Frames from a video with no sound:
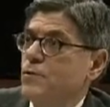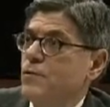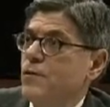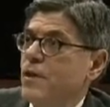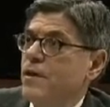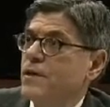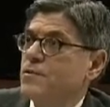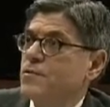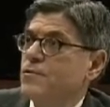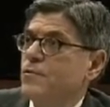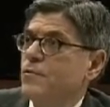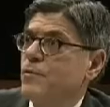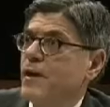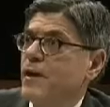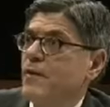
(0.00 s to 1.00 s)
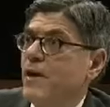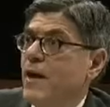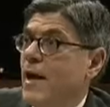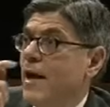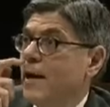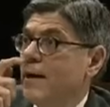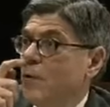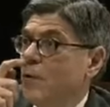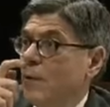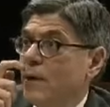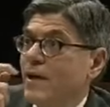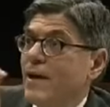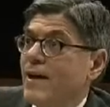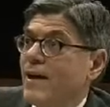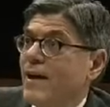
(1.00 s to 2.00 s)
Not asking you what you said to the Senate committee. I'm
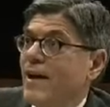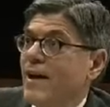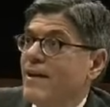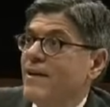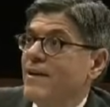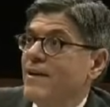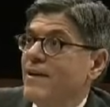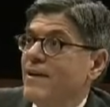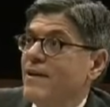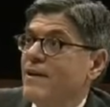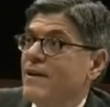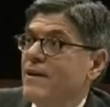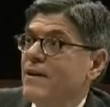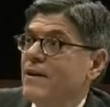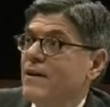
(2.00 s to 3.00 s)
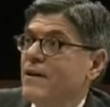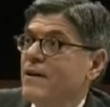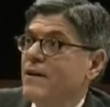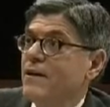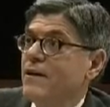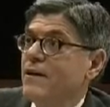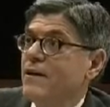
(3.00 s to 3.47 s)
asking you what I asked you. You told me you